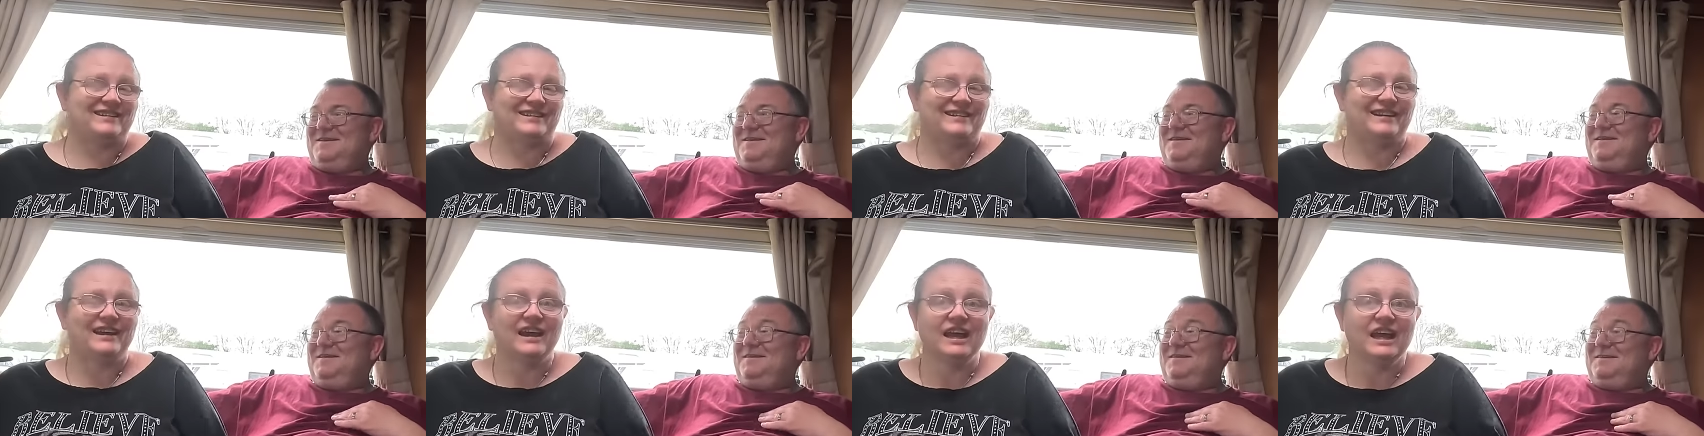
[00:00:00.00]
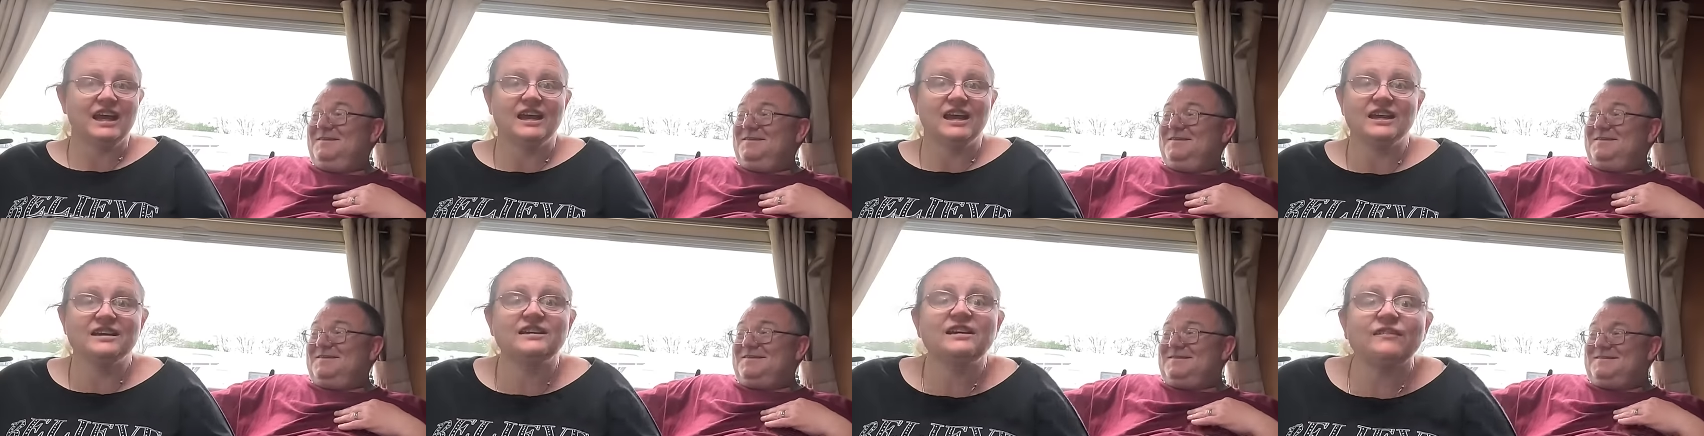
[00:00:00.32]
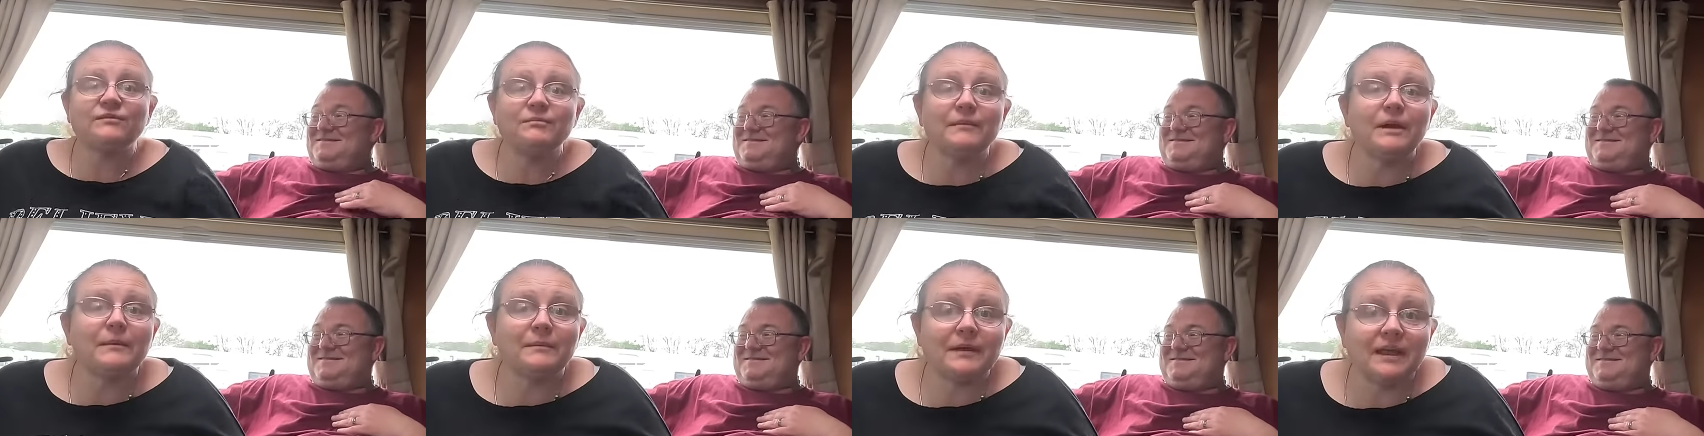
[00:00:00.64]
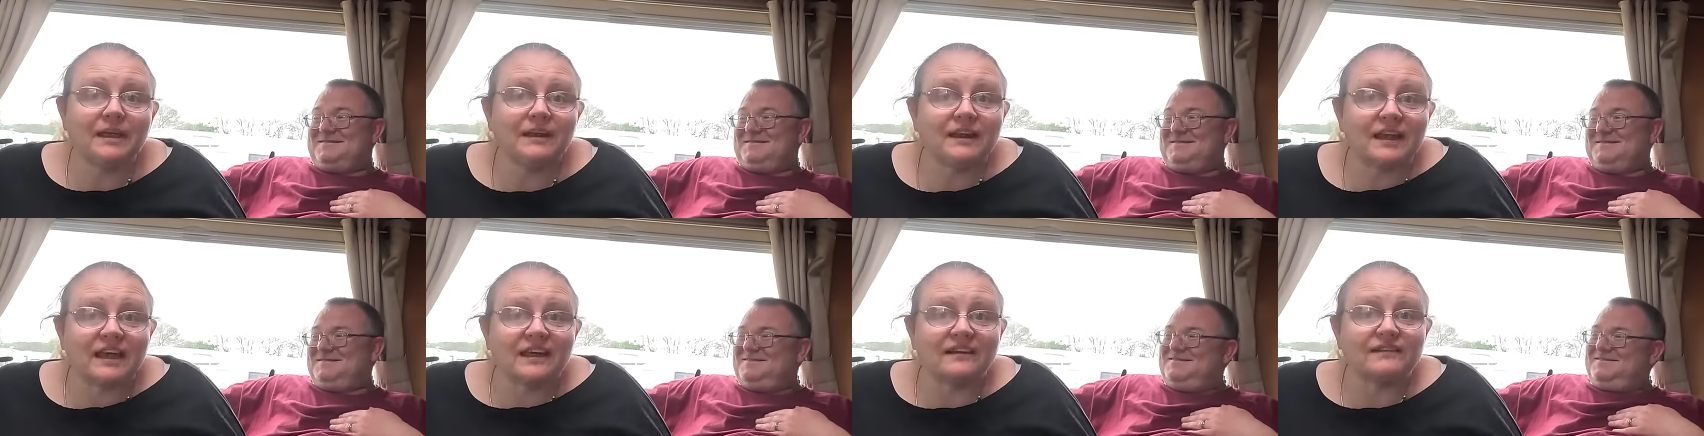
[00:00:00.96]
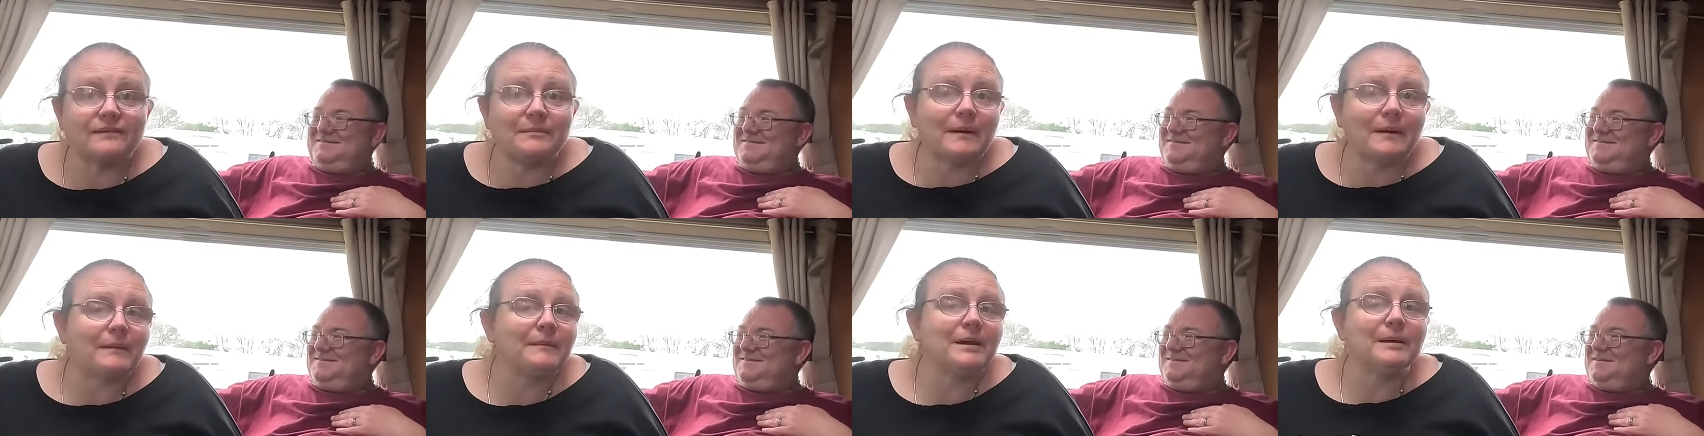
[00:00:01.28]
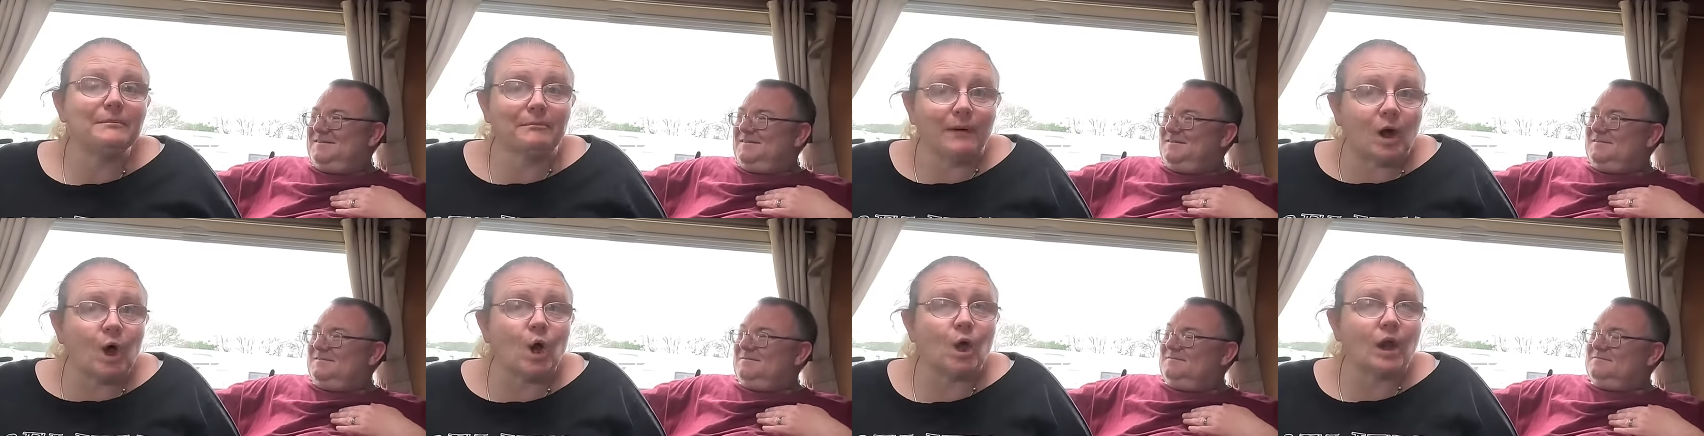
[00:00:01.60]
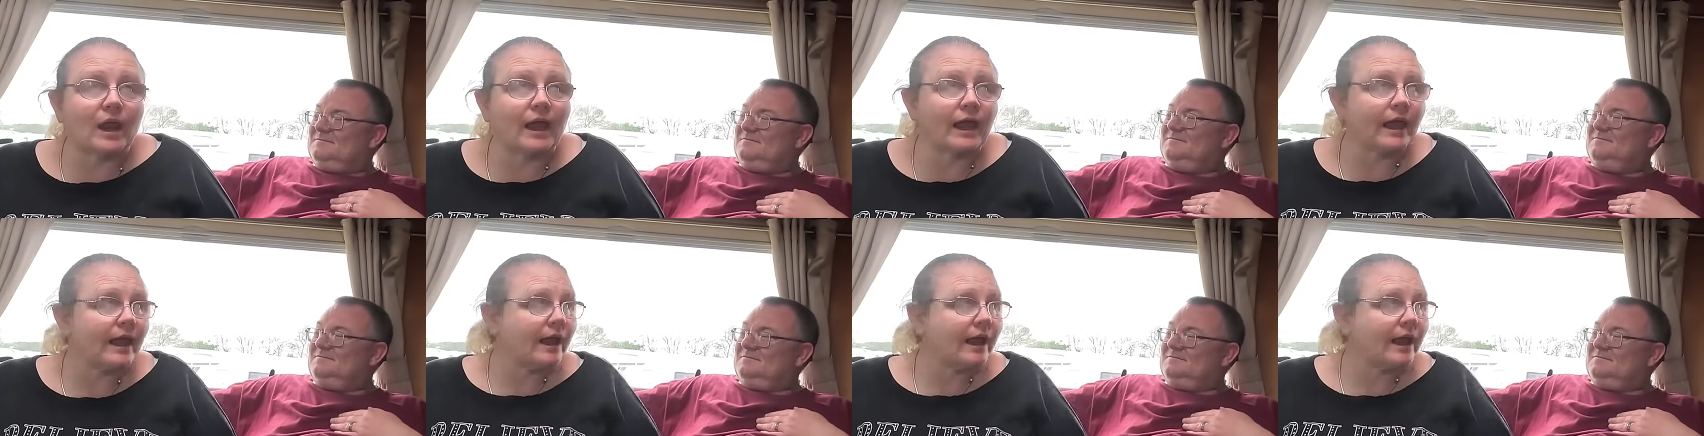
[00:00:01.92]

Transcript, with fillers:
Speaker 1: didn't. did meet me in Leeds. You met me in Morley.